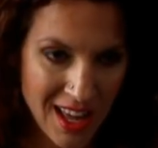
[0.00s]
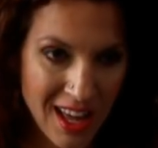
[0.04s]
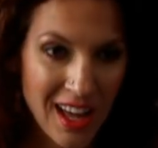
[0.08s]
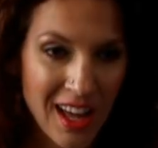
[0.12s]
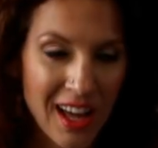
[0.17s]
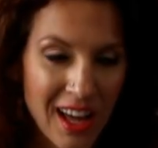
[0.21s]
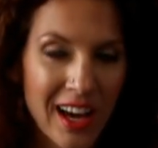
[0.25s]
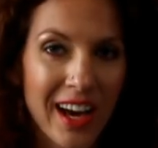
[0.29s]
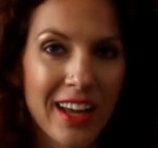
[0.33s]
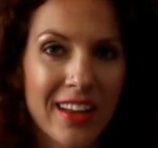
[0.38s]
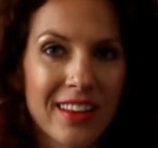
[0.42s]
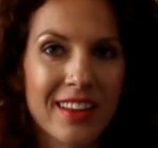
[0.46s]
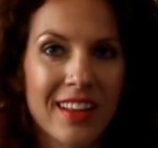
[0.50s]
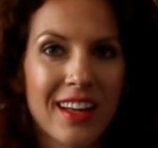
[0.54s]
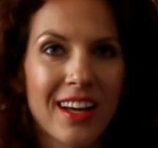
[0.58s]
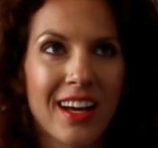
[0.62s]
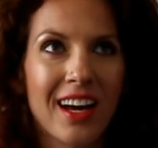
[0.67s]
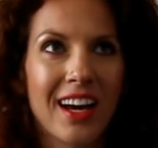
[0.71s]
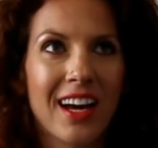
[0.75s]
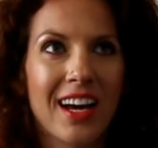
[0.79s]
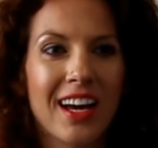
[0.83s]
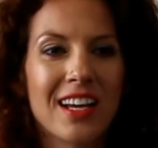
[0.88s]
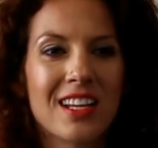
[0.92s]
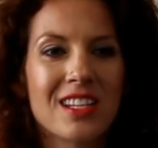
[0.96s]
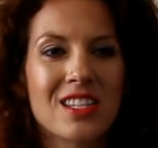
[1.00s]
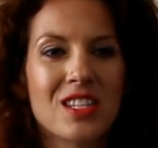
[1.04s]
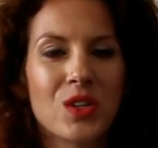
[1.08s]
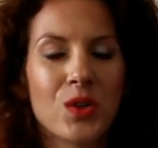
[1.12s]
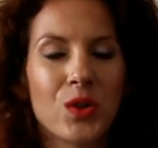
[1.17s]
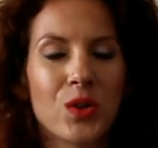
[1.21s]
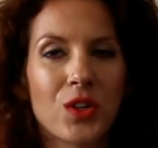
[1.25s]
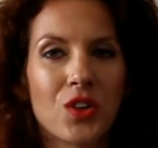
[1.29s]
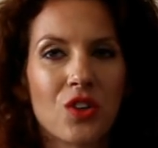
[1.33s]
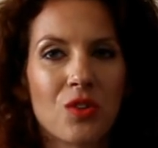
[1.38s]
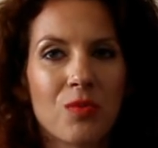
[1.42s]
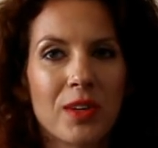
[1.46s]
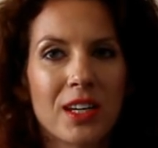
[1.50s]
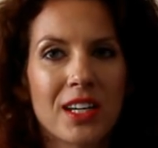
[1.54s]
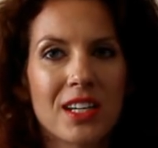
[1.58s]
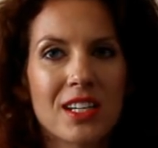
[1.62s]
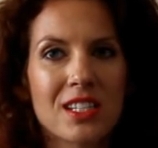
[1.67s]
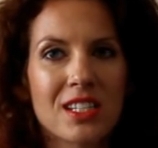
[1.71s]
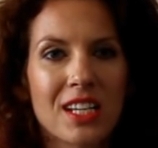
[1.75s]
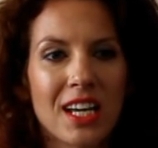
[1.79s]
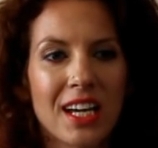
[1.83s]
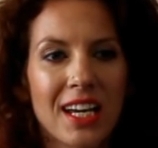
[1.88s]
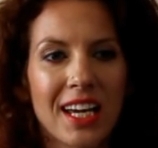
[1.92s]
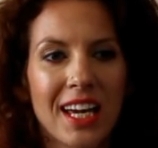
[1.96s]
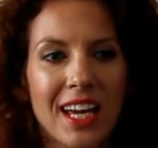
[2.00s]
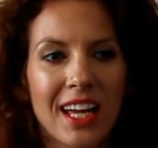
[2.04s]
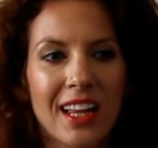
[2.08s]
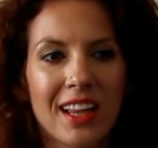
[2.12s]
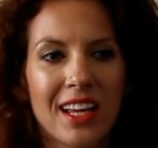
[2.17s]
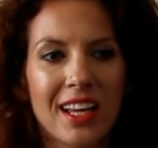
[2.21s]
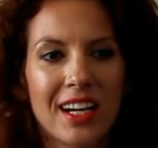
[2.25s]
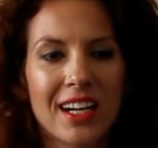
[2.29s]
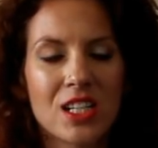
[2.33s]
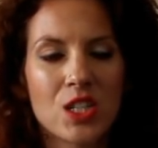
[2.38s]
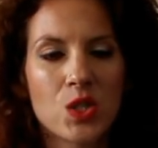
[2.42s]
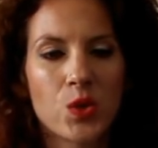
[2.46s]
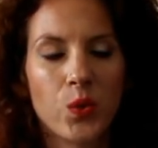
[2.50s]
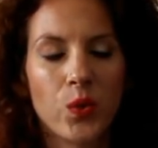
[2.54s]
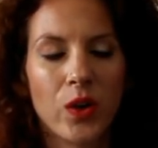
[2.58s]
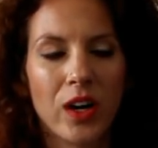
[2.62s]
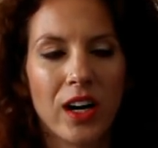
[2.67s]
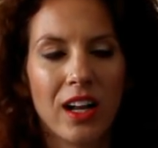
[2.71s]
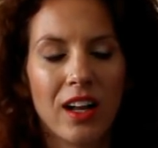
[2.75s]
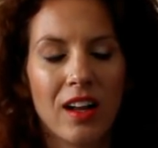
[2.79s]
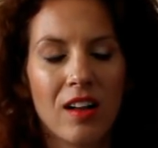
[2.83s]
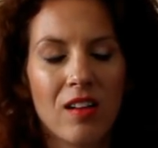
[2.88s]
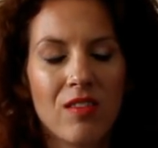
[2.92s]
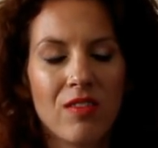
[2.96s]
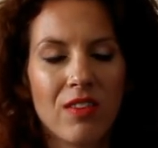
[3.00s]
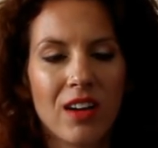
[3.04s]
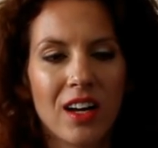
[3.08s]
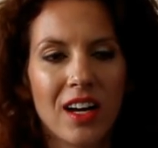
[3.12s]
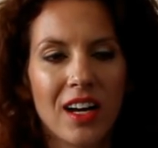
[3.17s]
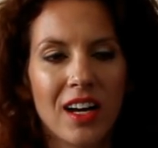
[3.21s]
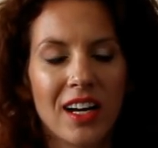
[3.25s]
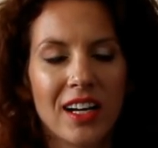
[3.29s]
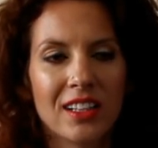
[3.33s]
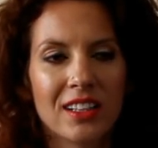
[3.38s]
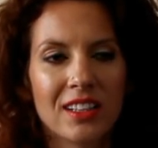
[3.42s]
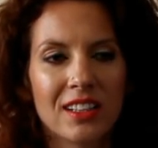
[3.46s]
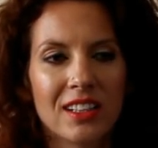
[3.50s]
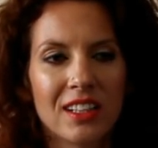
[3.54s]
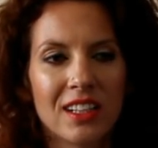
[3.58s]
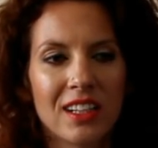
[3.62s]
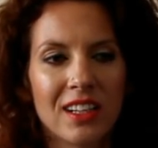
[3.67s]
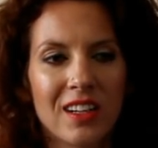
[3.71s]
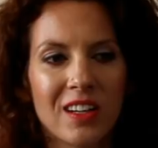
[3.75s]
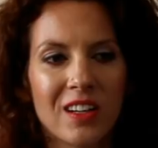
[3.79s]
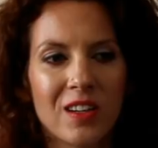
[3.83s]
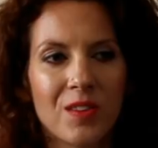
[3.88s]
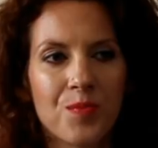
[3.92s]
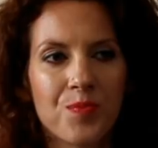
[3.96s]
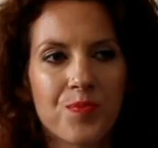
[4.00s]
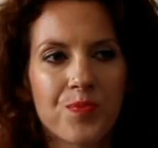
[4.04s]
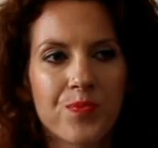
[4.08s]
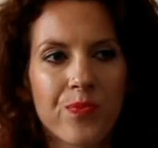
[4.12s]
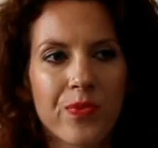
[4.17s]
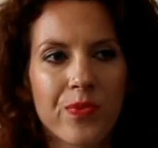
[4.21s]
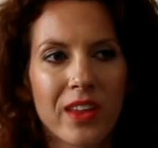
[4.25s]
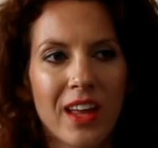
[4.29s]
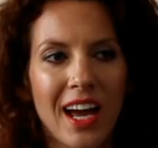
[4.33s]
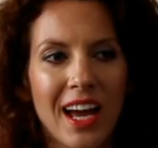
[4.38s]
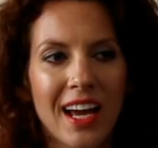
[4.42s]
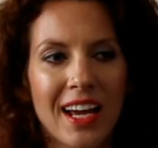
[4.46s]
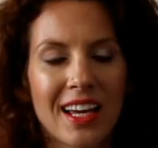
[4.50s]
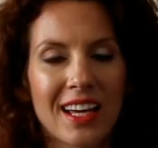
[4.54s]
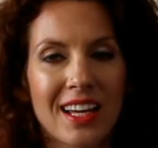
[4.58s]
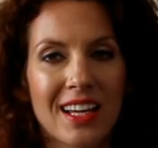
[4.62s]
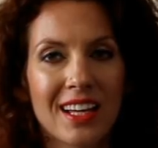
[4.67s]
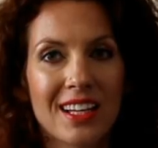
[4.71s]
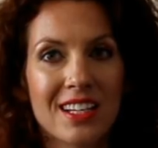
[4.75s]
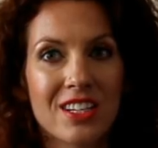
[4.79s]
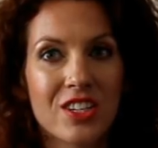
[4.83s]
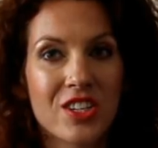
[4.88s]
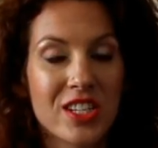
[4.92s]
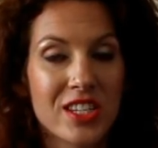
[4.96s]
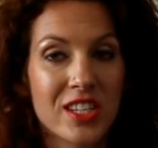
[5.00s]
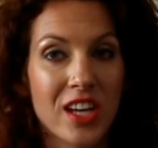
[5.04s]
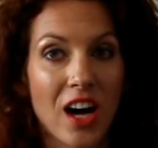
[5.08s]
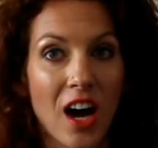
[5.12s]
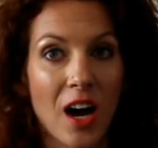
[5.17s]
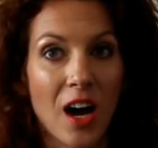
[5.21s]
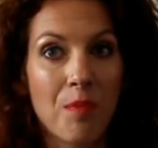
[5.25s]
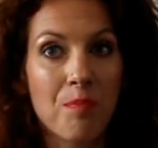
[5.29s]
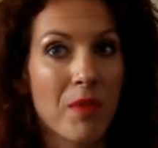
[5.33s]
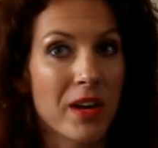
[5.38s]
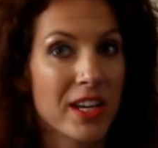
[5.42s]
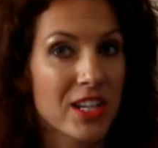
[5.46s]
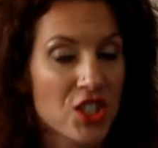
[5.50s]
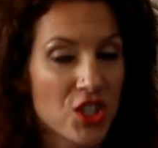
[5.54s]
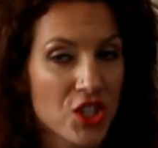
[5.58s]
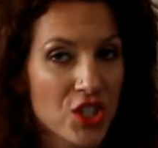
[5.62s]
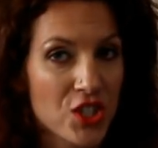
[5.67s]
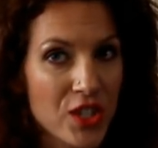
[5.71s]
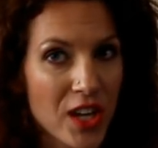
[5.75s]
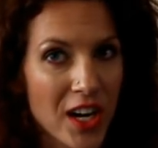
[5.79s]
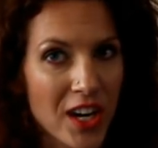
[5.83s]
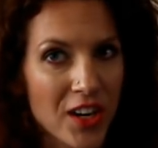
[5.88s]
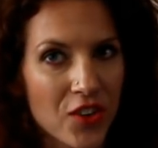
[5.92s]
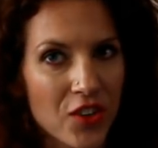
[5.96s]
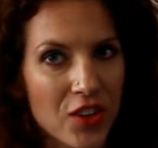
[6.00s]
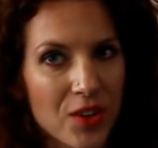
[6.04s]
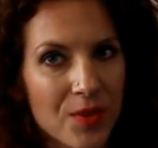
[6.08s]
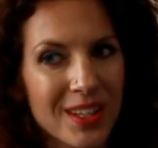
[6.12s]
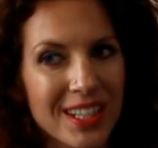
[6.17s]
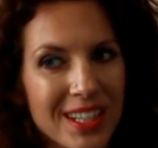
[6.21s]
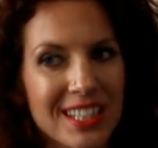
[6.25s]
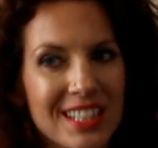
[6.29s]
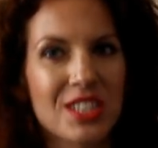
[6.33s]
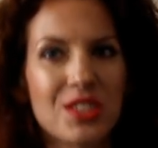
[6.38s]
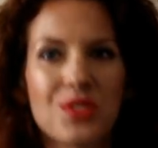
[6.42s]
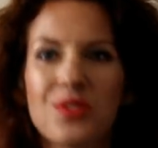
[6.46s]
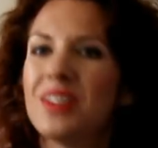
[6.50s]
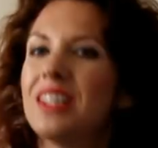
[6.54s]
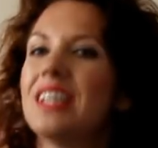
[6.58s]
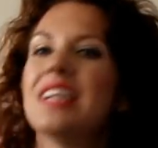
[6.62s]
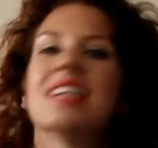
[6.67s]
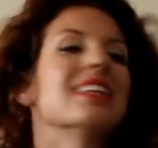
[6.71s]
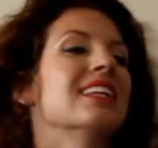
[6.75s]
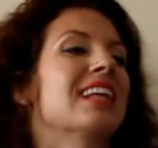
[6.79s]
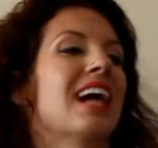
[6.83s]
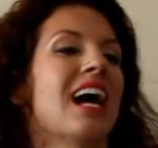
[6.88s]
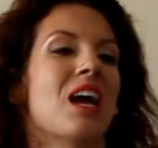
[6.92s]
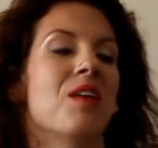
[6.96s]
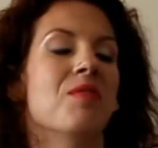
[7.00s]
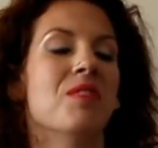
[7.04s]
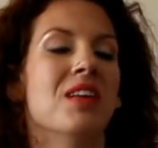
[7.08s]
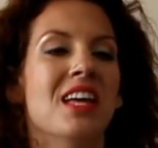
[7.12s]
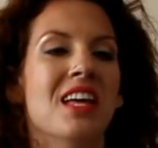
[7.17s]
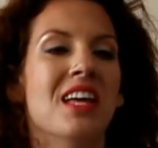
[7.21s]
And it's so cute because I get there at 12, and she's up, but she's hungry because it's feeding time,